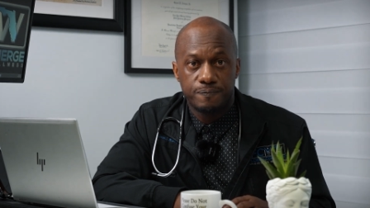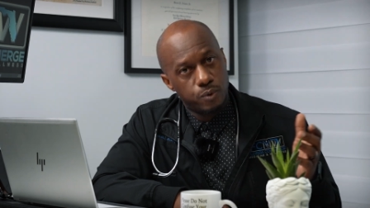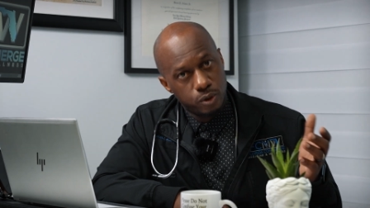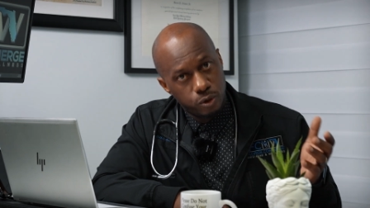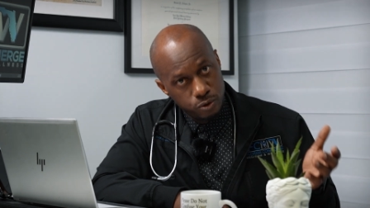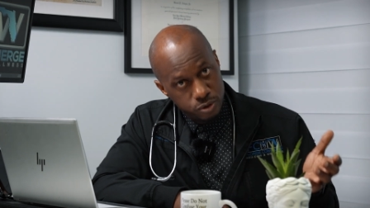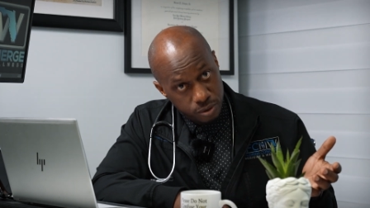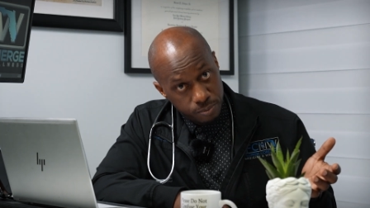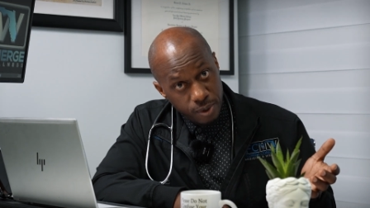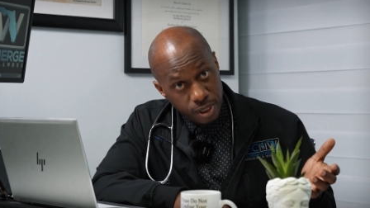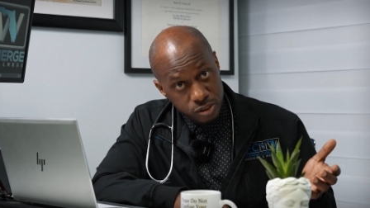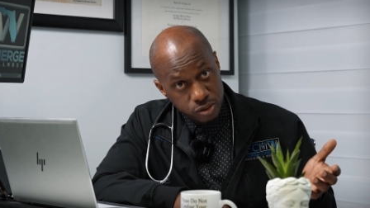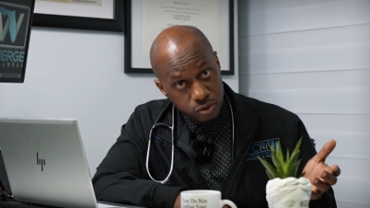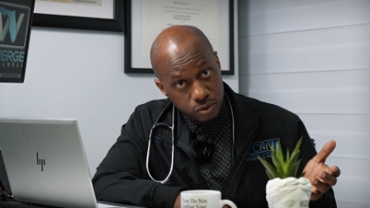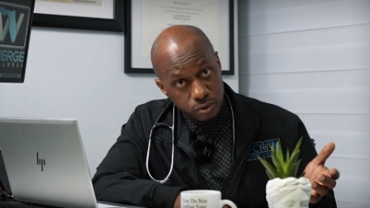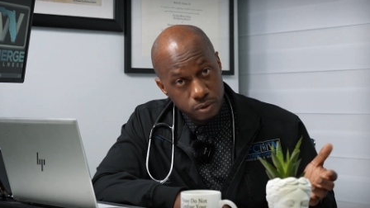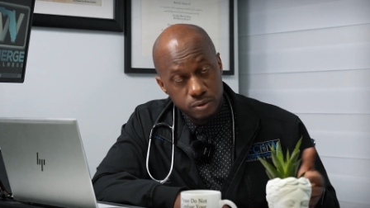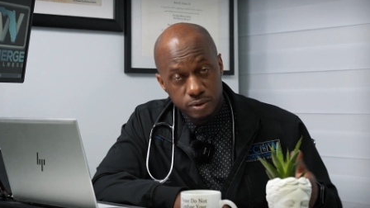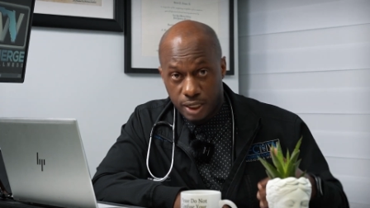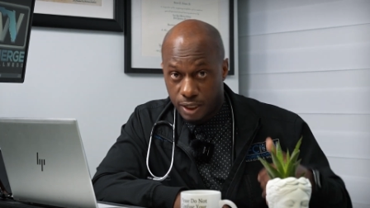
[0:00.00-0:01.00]
We're losing
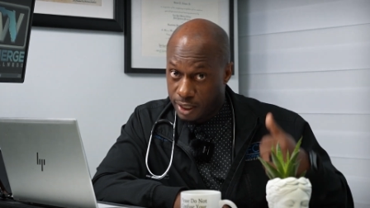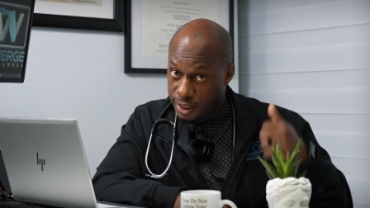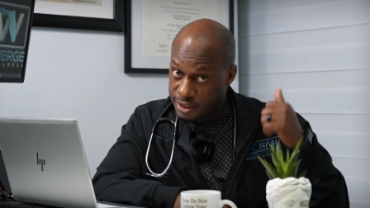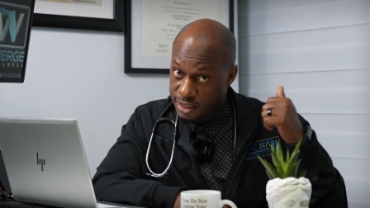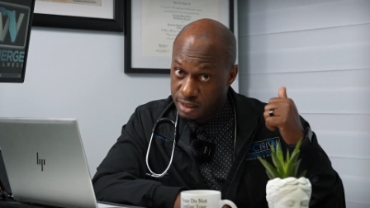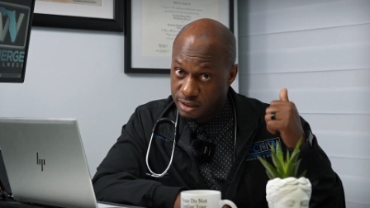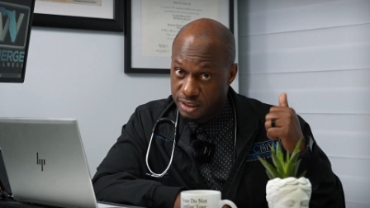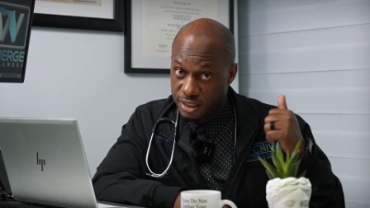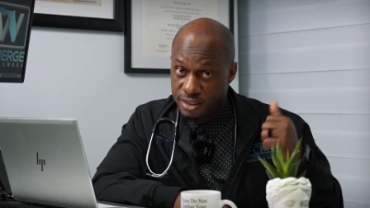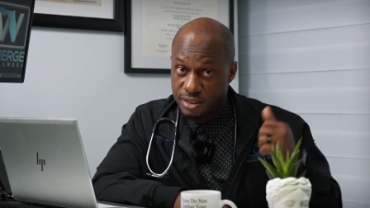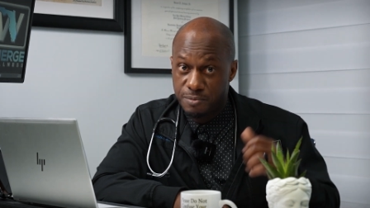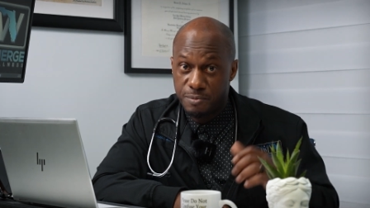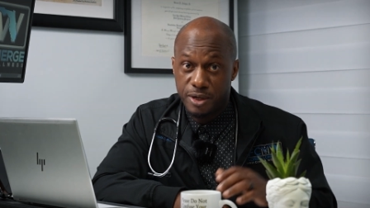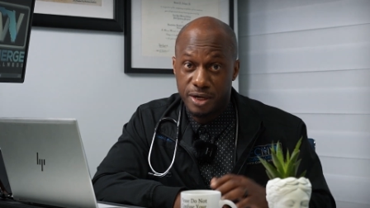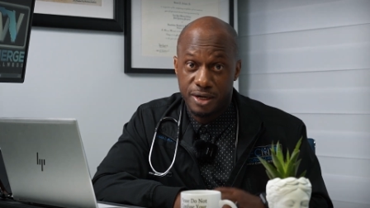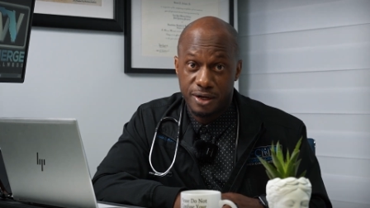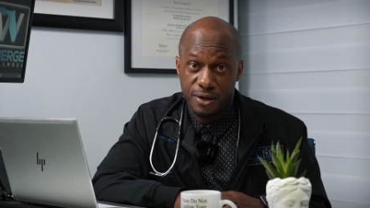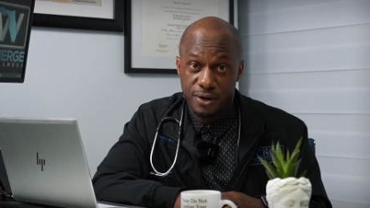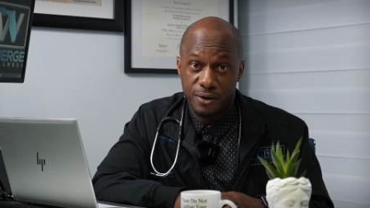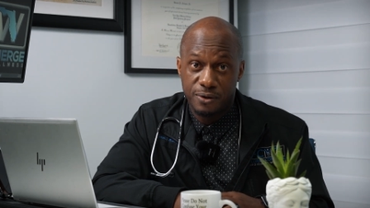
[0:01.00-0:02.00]
muscle, like I said just a
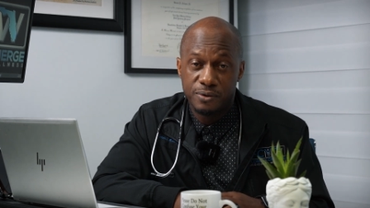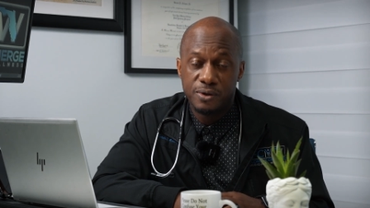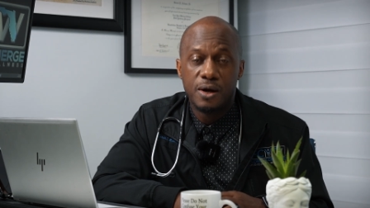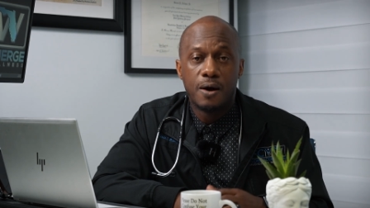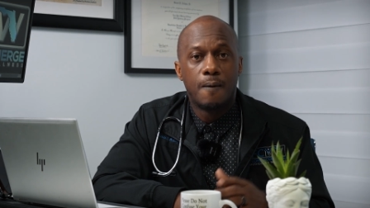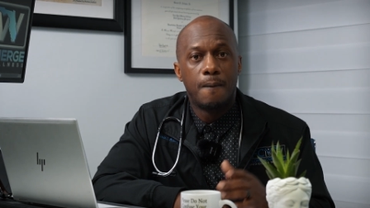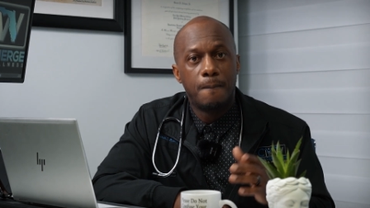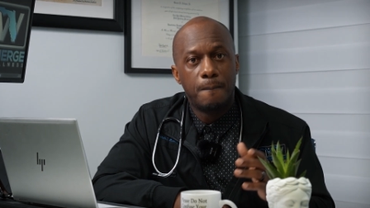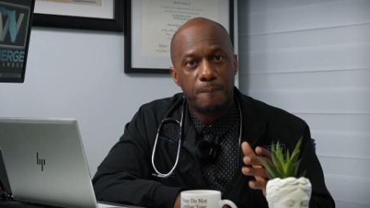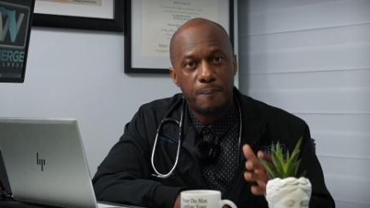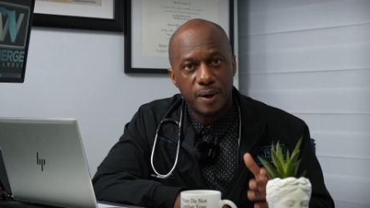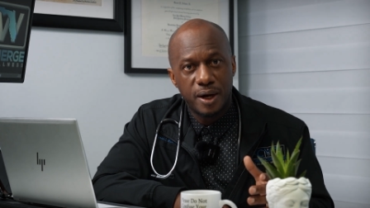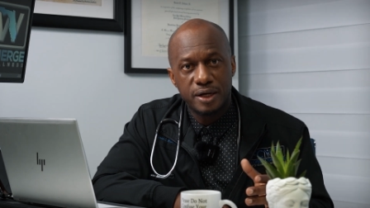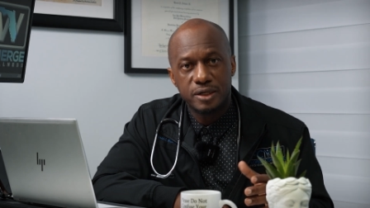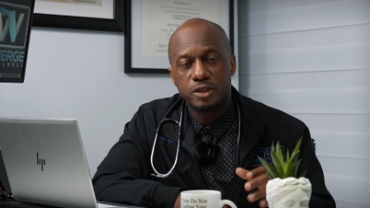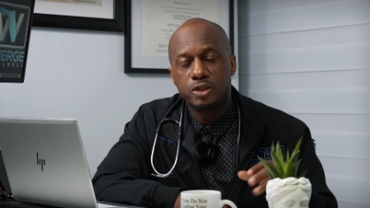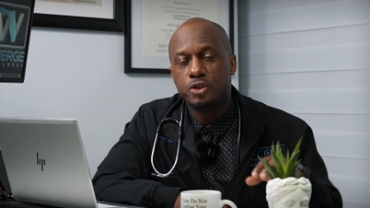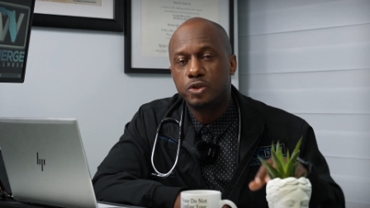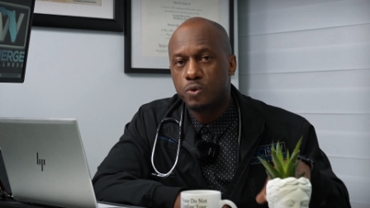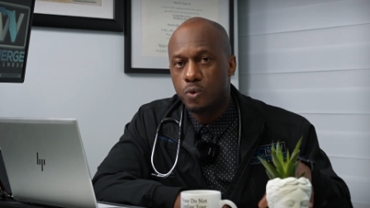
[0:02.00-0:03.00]
minute ago,
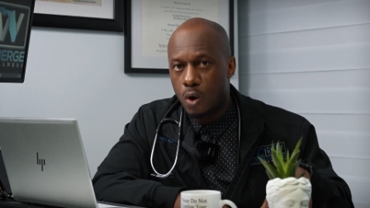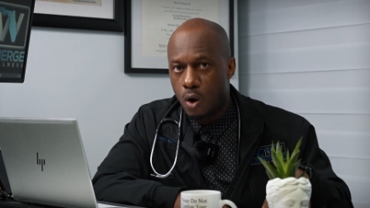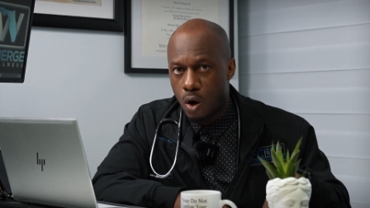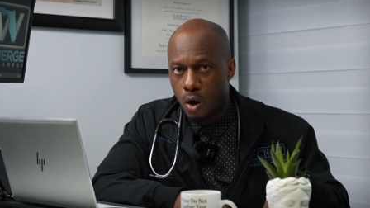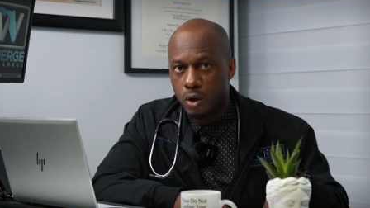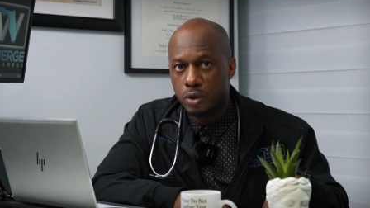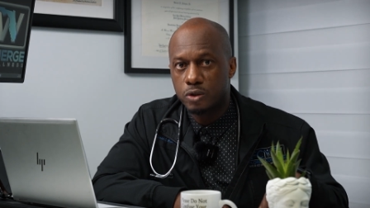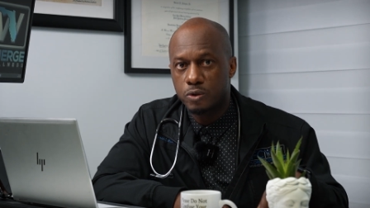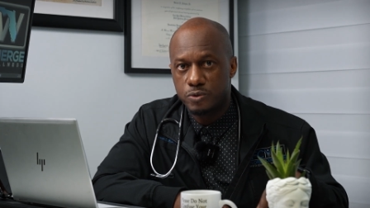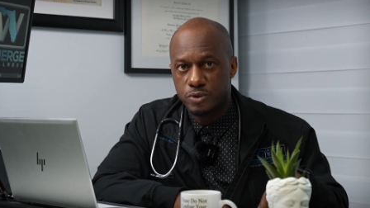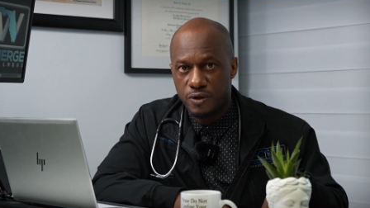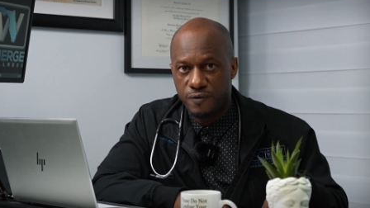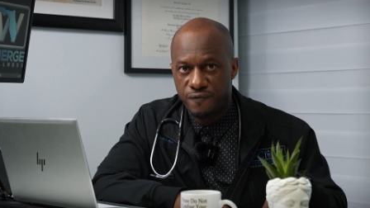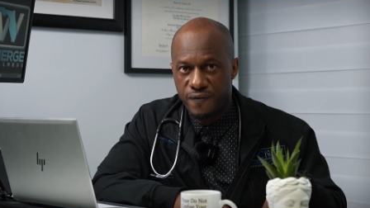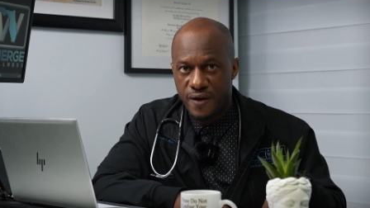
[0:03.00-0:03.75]
but you are losing